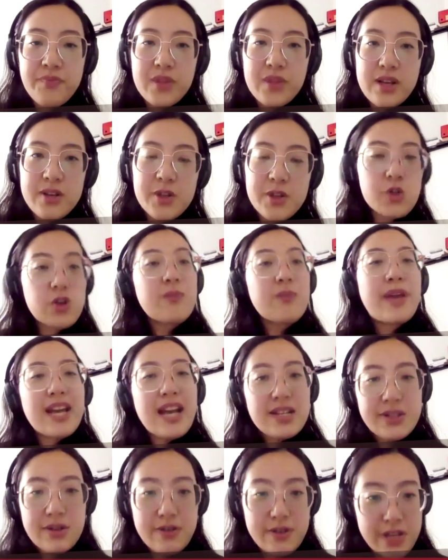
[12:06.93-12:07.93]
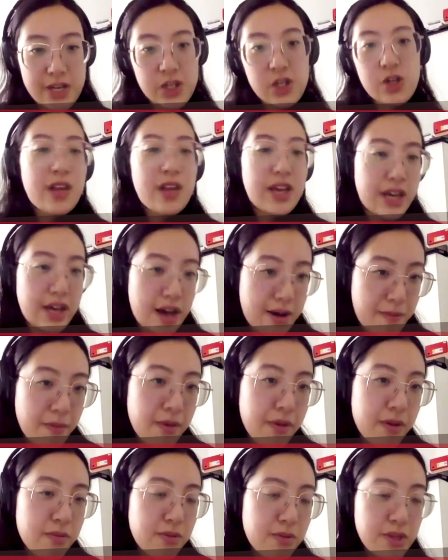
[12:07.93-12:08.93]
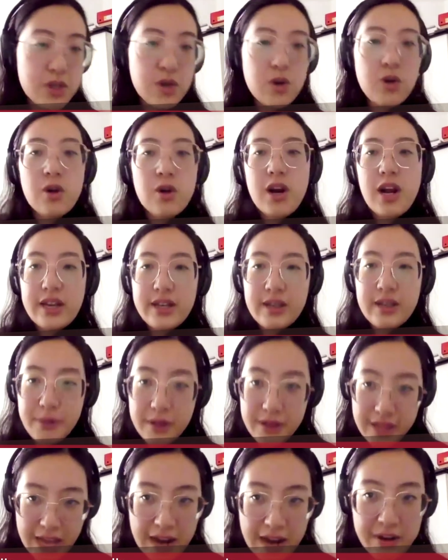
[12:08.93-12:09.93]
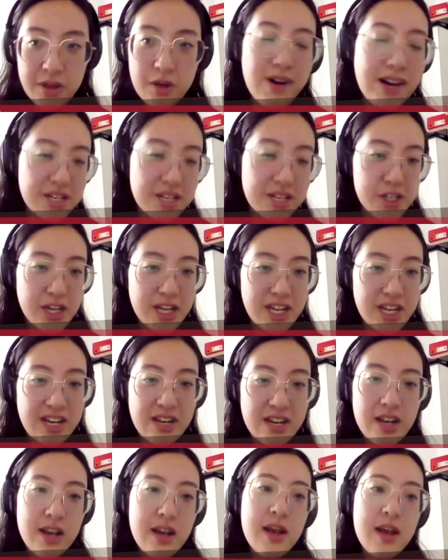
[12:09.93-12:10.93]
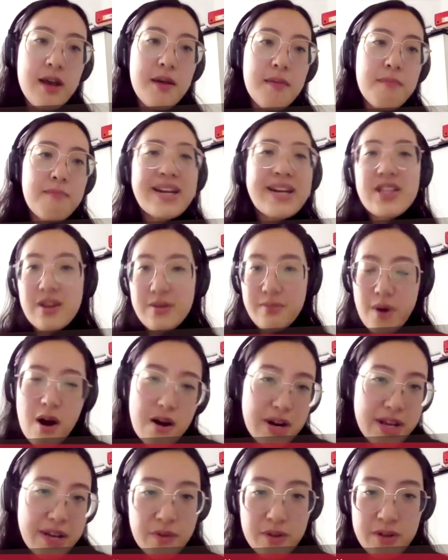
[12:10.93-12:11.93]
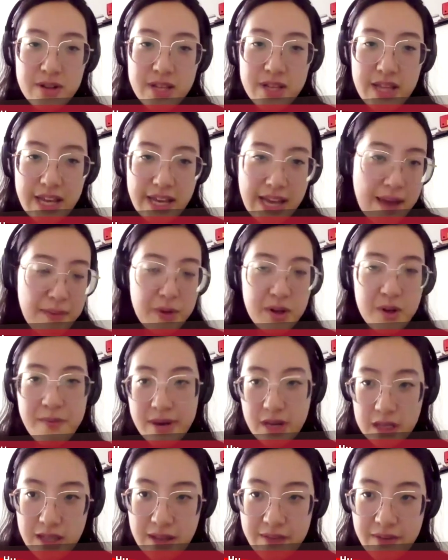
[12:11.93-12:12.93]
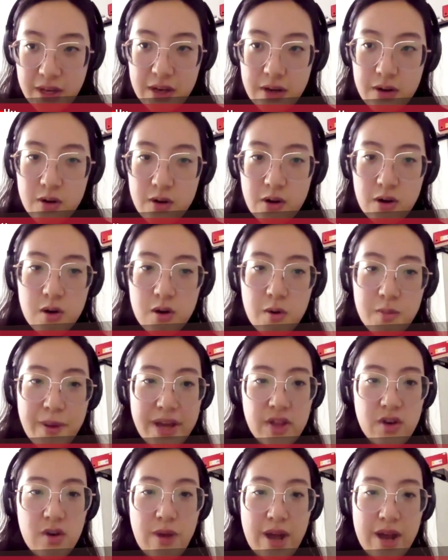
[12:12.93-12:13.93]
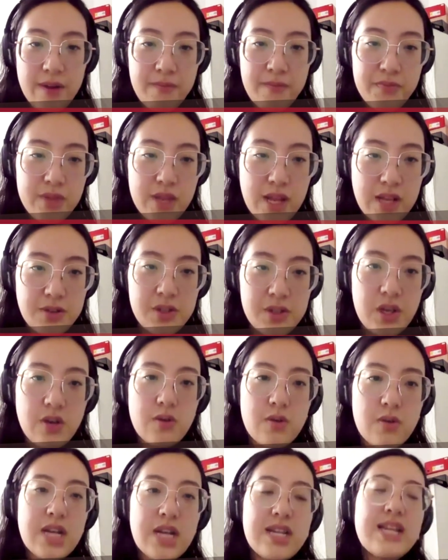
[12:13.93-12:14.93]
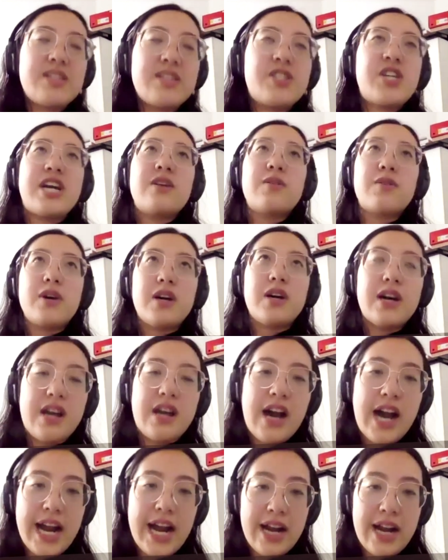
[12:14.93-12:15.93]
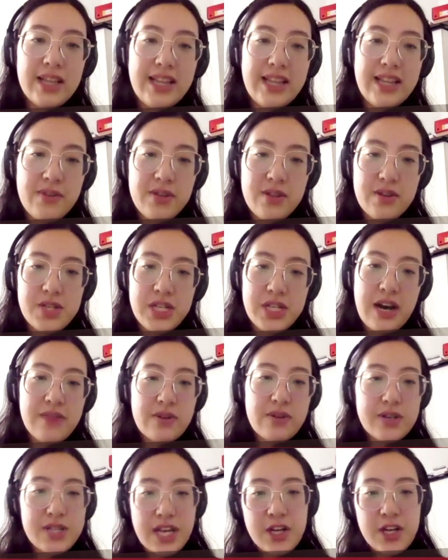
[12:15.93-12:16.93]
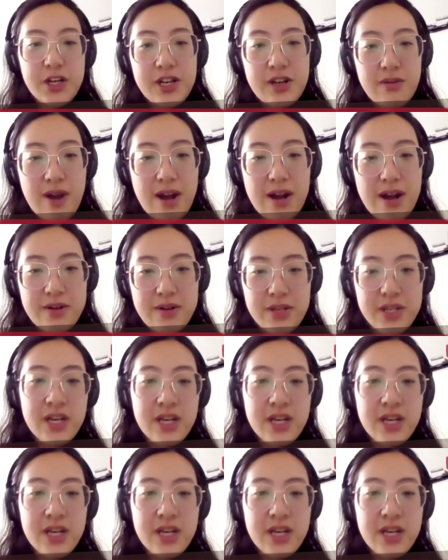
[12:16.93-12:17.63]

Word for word: streaming as their digital income, with touring completely out of the question, many of them aren't able like able to make a living or, or pay their rent. And so in general, on a higher level, there's a conversation around